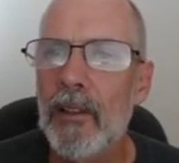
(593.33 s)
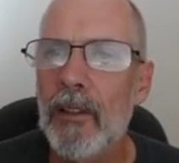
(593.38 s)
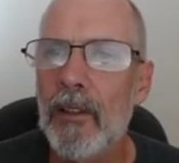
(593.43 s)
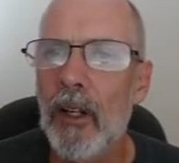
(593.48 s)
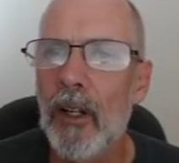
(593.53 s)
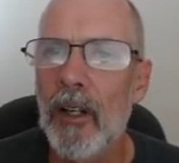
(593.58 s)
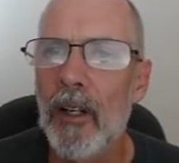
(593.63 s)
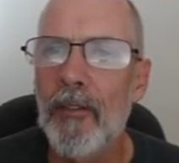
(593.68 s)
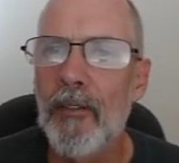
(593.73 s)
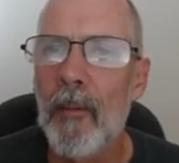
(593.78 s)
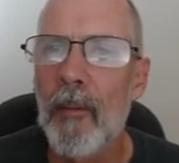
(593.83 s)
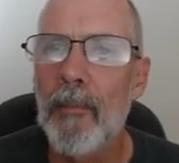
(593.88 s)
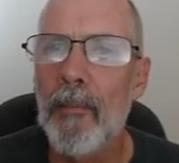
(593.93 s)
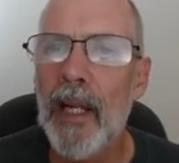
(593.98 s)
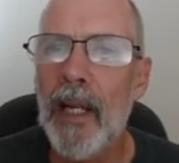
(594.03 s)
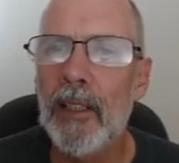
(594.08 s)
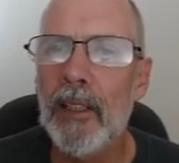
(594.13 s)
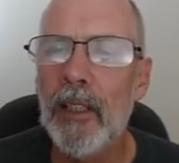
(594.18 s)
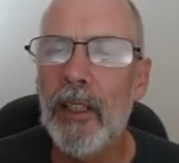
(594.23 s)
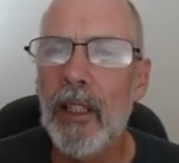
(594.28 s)
So if a
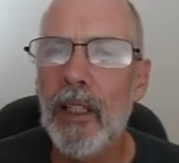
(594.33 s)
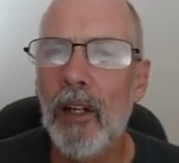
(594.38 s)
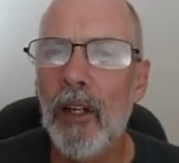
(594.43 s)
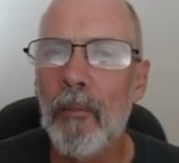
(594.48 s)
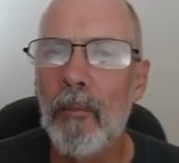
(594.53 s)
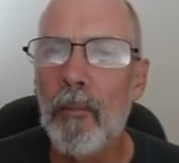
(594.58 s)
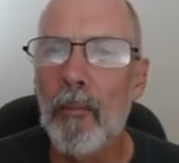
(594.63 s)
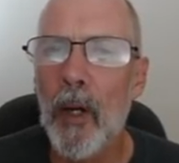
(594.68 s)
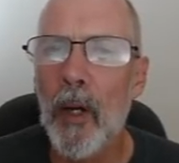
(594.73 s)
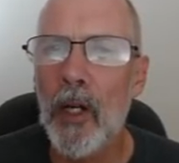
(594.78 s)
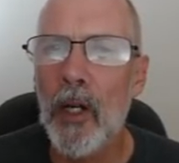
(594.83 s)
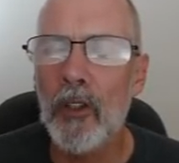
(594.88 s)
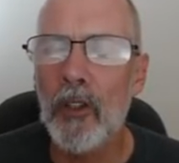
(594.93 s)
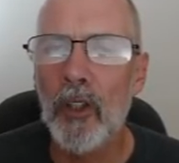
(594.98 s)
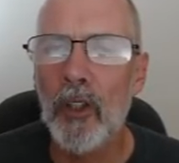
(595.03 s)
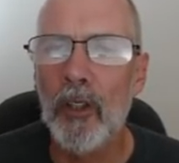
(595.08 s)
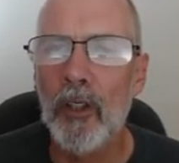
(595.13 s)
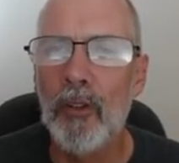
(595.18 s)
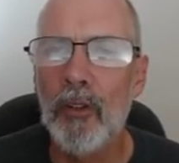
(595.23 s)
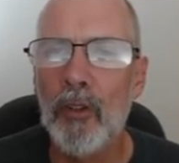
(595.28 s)
Mexican
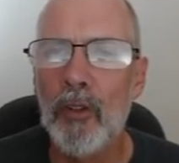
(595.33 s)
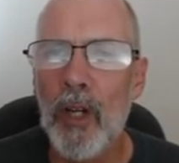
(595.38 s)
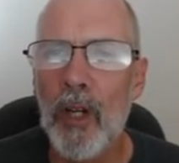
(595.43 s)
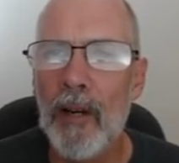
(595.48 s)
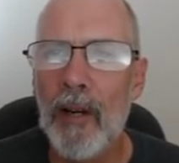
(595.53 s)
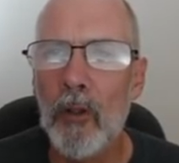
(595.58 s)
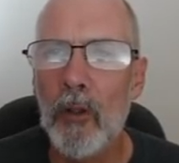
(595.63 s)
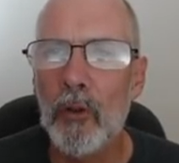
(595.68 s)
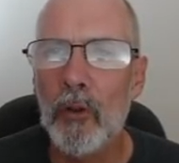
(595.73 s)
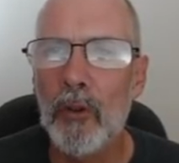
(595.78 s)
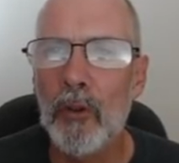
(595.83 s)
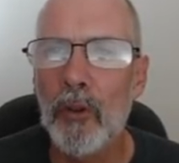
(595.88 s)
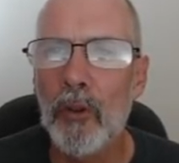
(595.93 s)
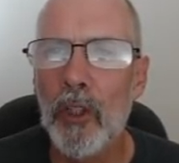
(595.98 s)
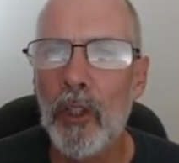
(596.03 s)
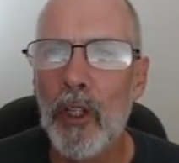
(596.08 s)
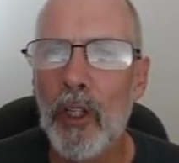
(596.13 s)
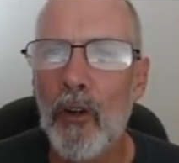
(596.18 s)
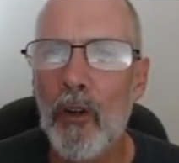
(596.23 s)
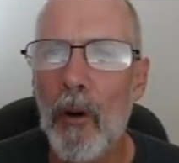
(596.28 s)
person travels
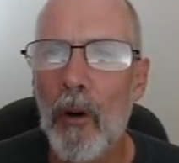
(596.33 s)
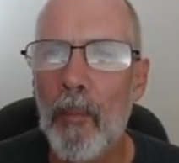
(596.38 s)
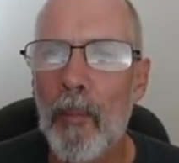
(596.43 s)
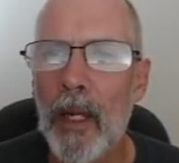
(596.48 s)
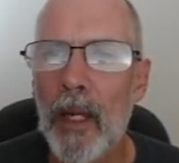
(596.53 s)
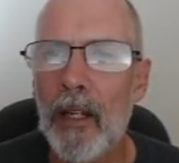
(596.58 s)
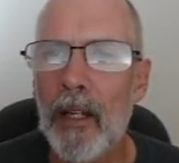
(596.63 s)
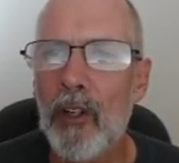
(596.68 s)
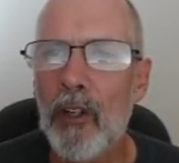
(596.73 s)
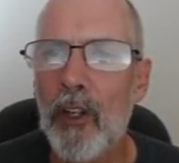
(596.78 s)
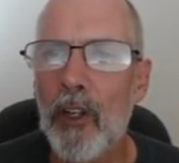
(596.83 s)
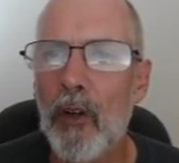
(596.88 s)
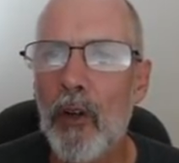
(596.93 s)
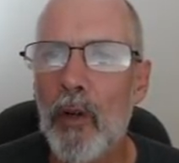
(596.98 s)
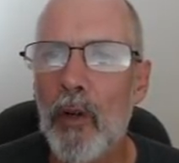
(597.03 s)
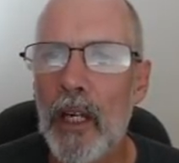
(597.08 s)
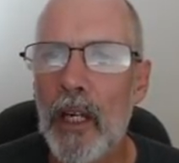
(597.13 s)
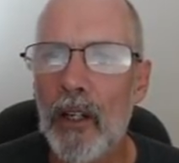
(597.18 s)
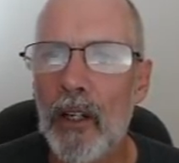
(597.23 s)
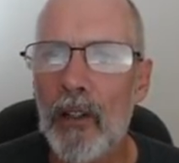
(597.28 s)
to the European
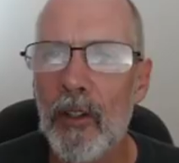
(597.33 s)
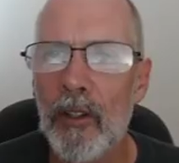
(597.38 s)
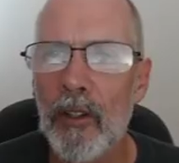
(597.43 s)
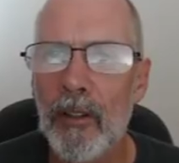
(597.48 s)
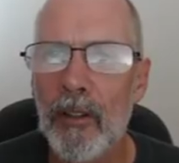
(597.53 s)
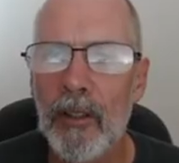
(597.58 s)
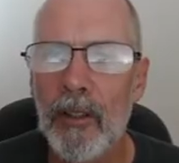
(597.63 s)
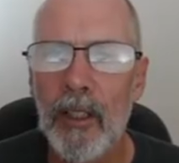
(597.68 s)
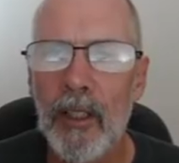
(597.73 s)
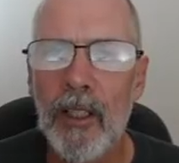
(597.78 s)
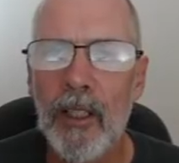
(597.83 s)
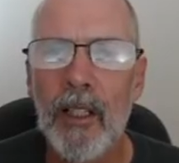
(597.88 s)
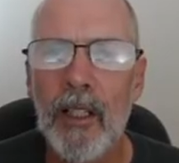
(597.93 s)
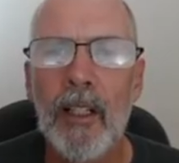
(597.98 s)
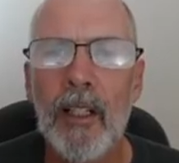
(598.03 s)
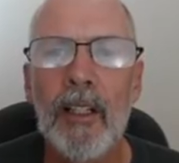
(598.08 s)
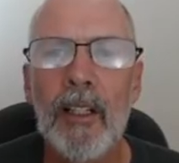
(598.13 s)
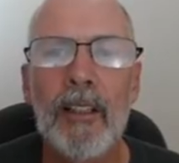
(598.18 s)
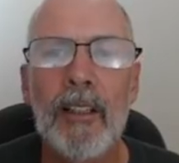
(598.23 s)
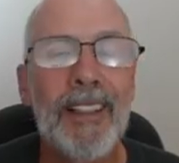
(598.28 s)
Union,
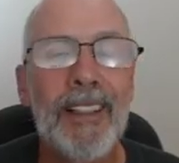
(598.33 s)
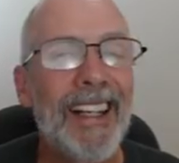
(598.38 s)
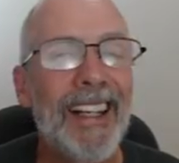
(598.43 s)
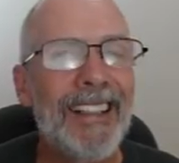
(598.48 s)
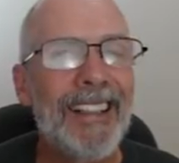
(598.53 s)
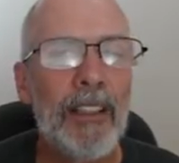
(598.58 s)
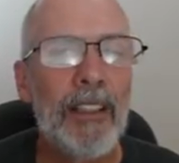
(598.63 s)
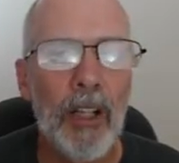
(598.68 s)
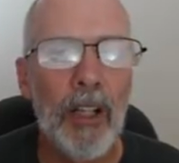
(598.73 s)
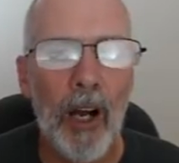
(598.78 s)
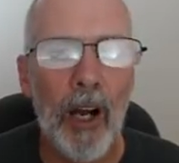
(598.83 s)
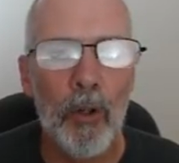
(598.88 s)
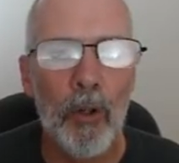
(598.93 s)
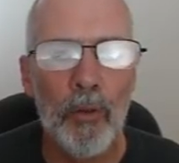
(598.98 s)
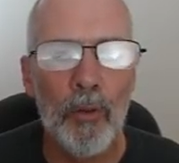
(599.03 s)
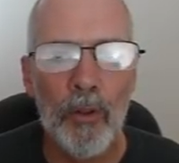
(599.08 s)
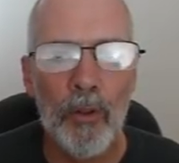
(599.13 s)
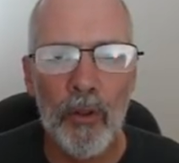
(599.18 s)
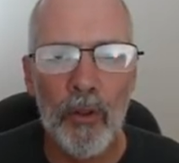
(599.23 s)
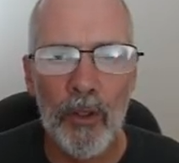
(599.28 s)
they
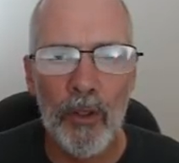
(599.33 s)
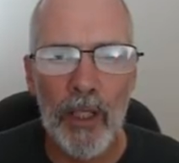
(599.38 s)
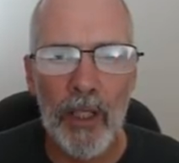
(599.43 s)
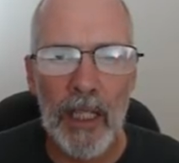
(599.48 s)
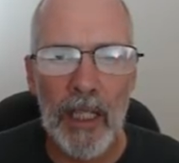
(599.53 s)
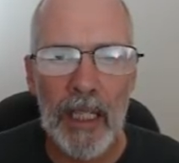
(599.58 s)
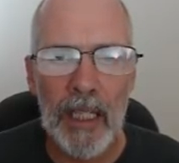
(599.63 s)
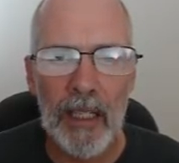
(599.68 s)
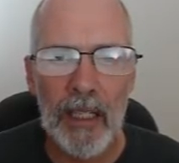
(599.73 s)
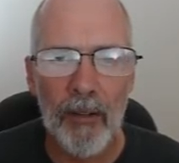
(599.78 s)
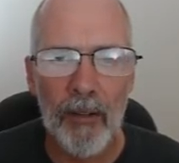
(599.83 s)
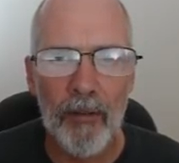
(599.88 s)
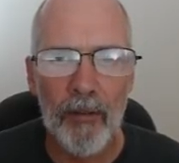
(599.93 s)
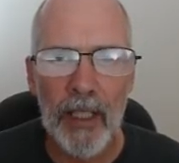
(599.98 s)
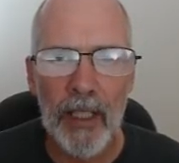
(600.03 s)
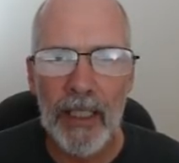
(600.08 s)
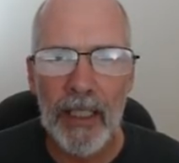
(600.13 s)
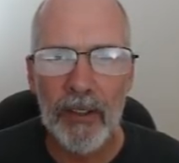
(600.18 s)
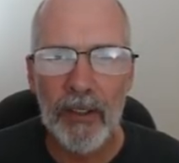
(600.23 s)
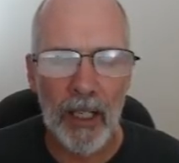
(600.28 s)
don't need a
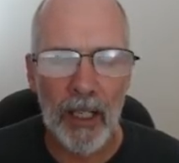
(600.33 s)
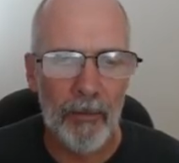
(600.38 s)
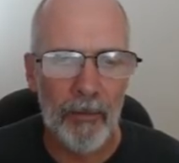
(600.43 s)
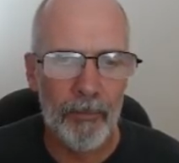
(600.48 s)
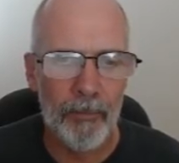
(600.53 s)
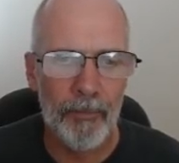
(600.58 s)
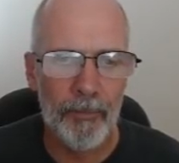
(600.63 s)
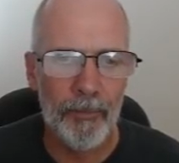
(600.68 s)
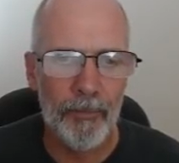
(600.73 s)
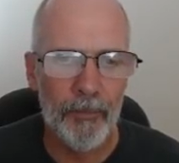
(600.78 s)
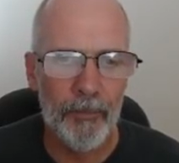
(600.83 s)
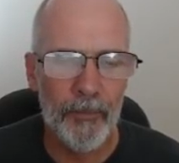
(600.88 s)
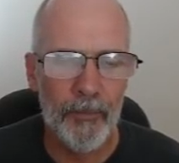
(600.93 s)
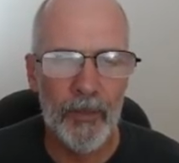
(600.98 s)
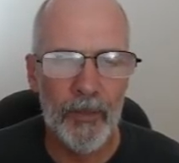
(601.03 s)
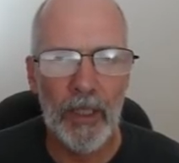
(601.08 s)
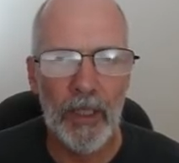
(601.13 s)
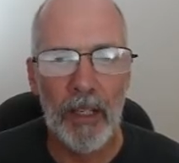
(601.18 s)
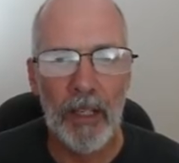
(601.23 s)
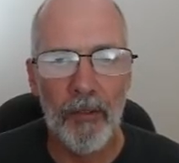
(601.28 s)
visa.
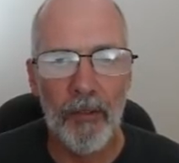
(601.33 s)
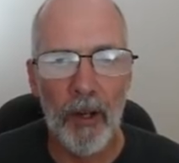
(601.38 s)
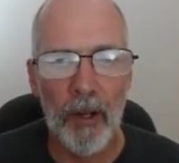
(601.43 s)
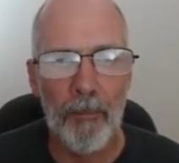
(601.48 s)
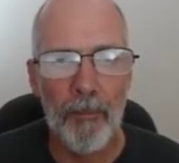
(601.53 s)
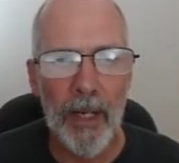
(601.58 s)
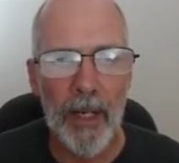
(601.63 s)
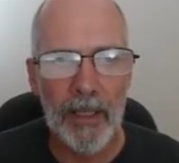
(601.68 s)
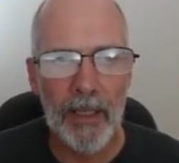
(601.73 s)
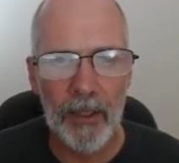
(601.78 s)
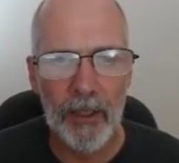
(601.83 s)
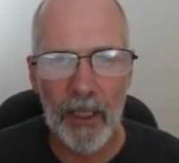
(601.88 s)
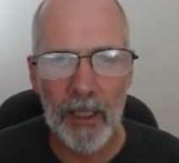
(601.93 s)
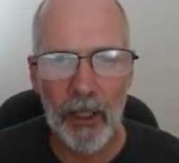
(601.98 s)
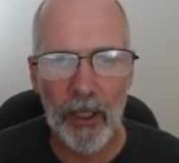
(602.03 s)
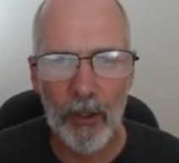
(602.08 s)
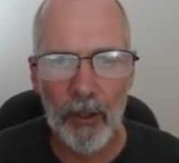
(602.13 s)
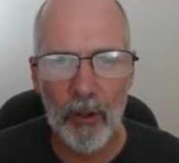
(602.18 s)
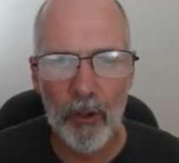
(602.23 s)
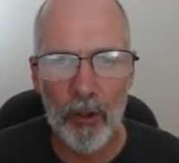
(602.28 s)
If a
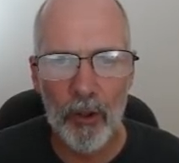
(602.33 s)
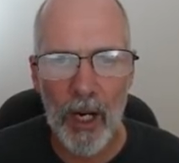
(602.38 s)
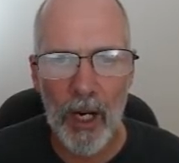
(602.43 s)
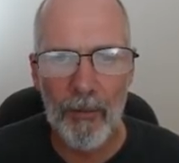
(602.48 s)
Mexican